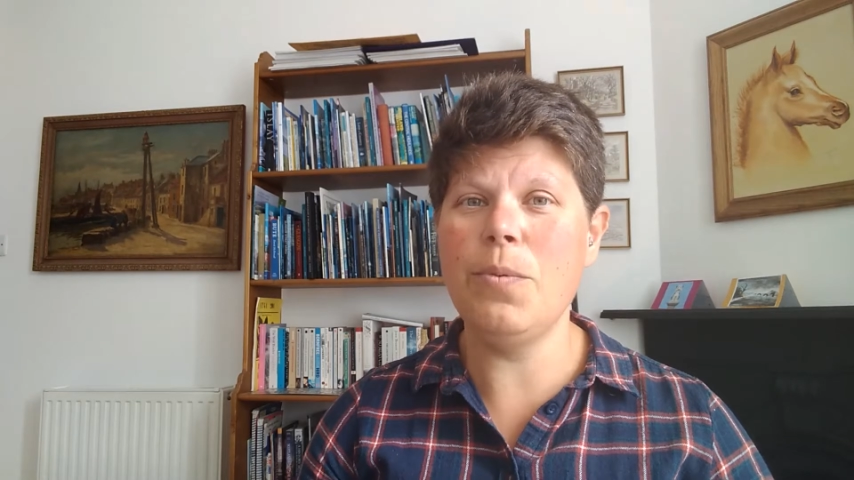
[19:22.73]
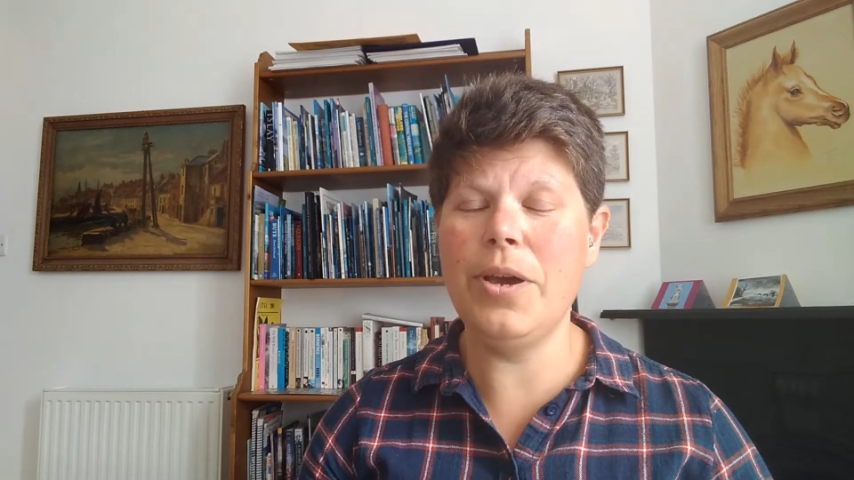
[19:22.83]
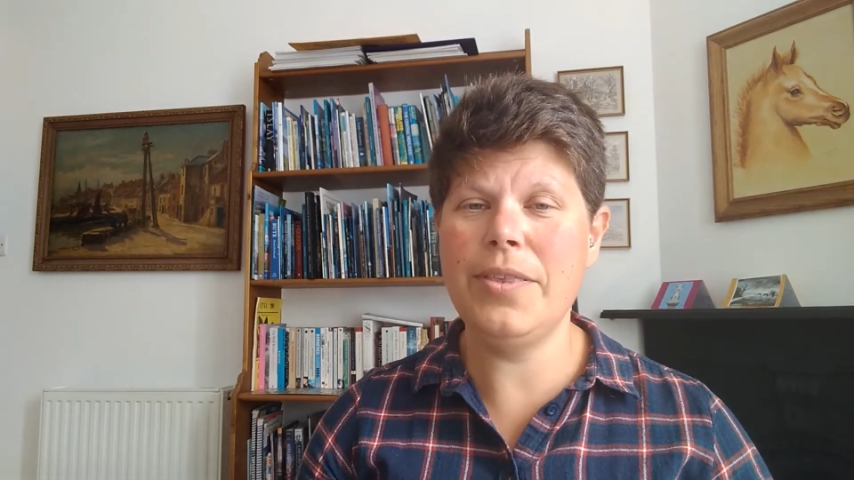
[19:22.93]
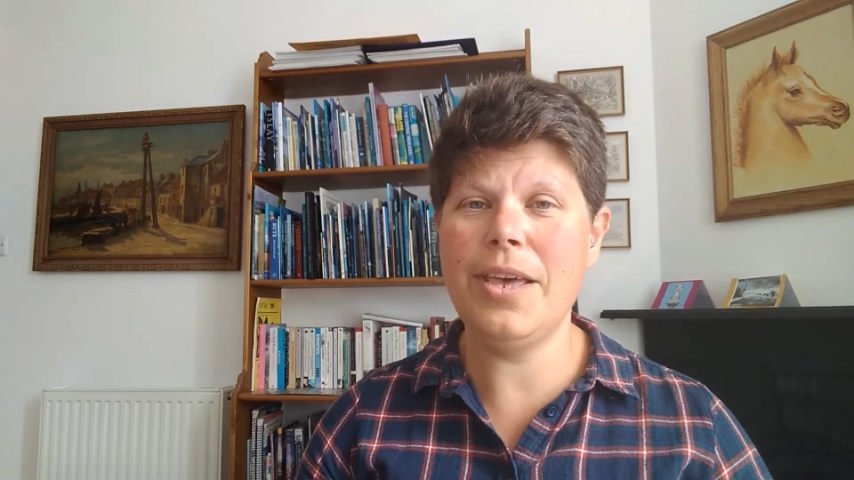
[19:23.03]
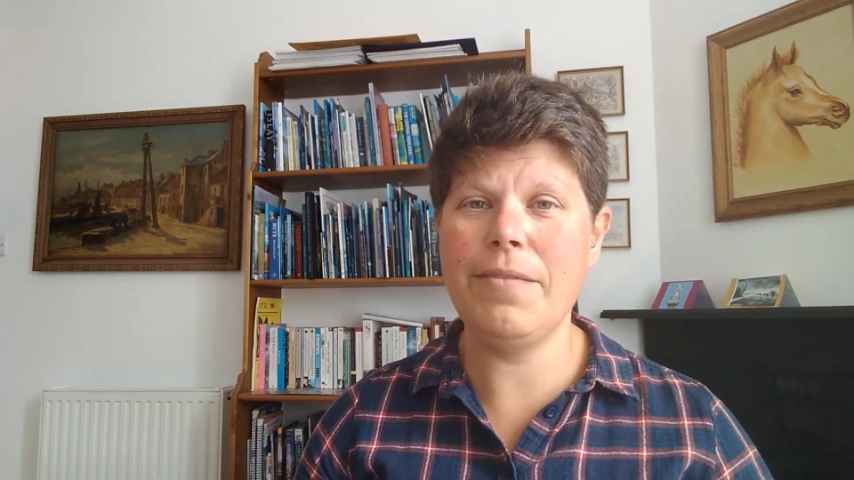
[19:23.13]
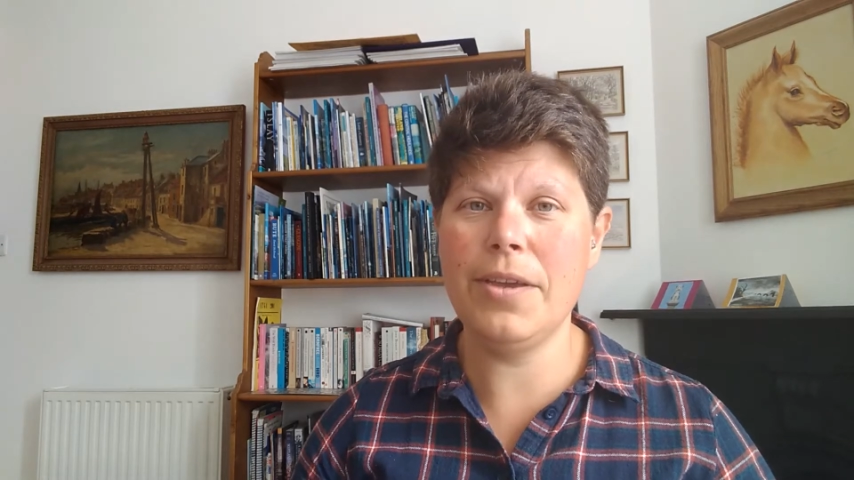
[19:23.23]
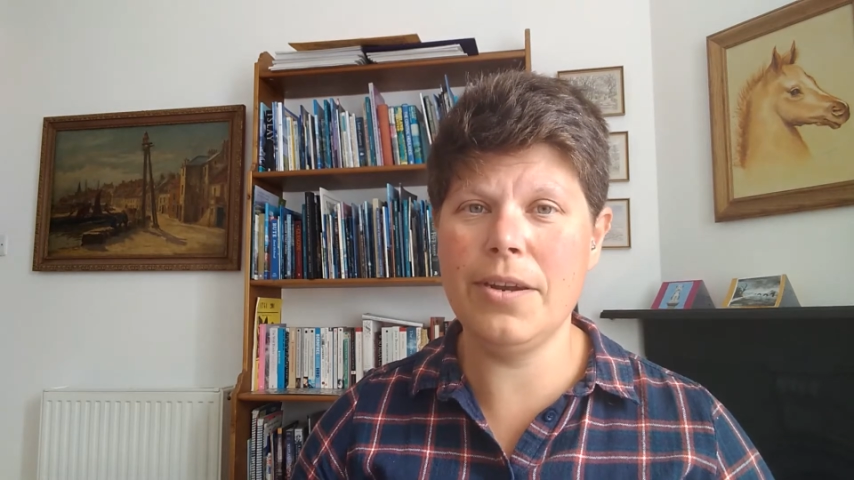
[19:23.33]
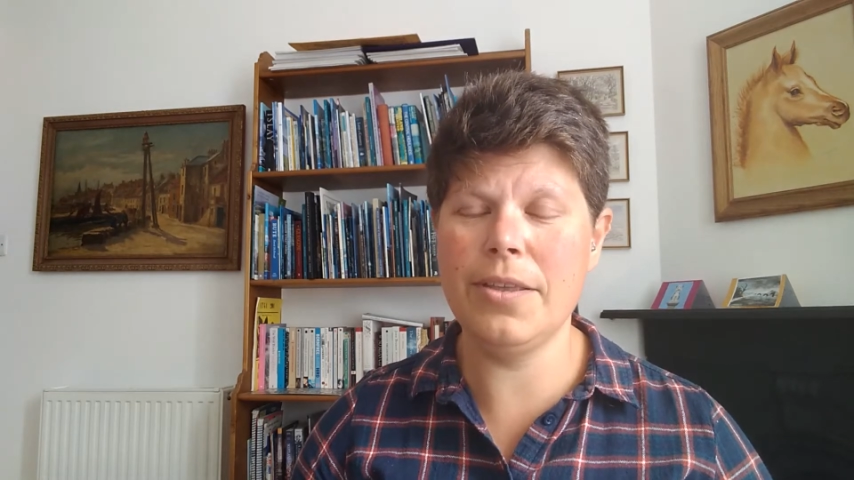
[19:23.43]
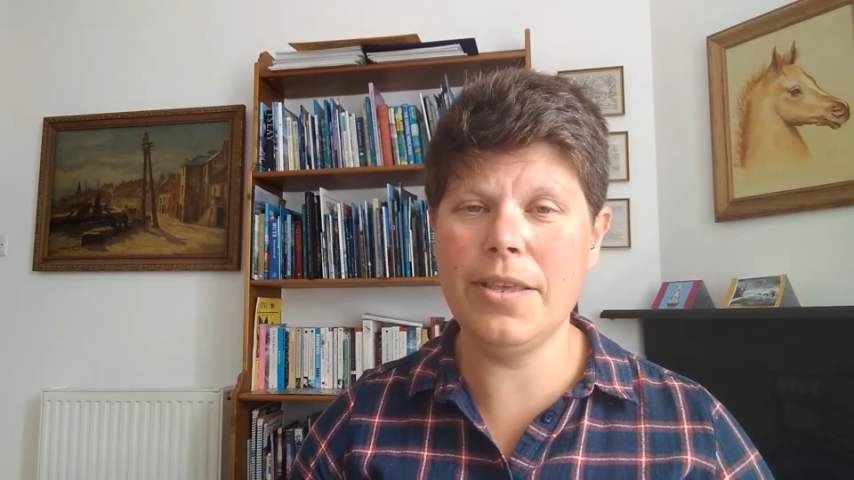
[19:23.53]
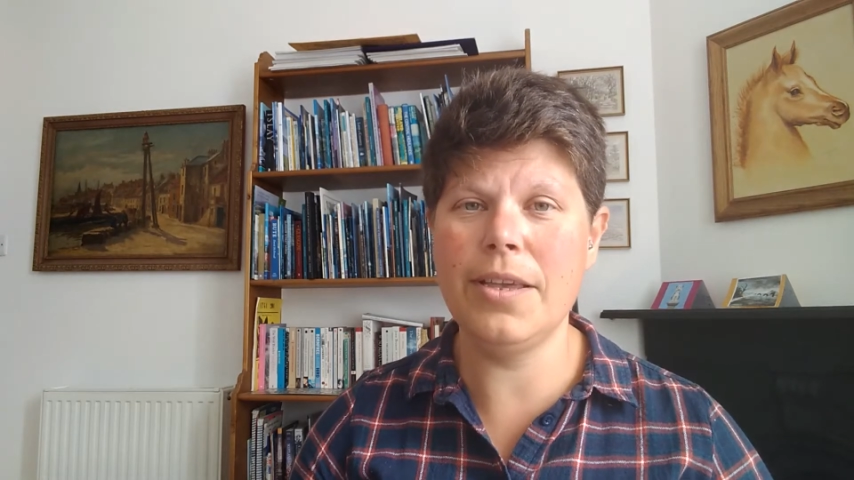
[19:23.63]
worth having
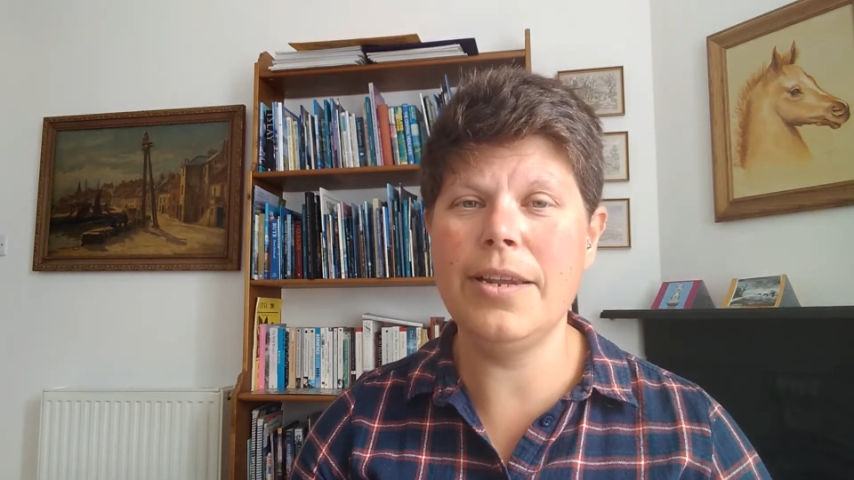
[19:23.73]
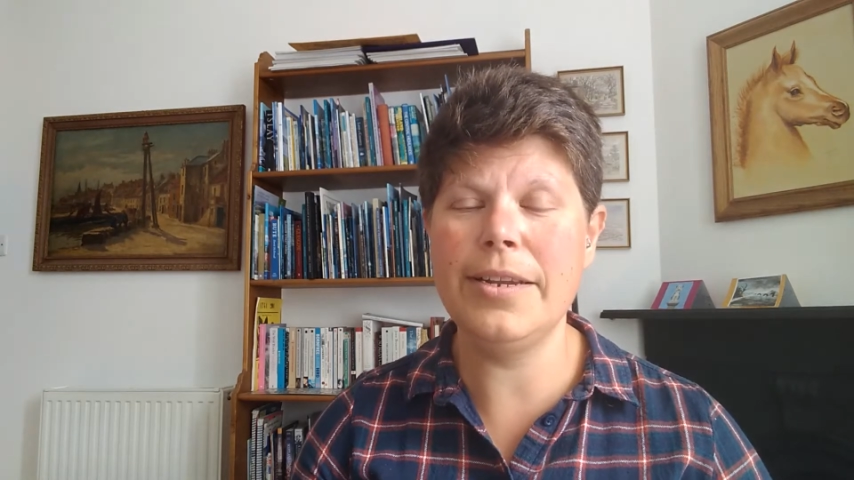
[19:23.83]
another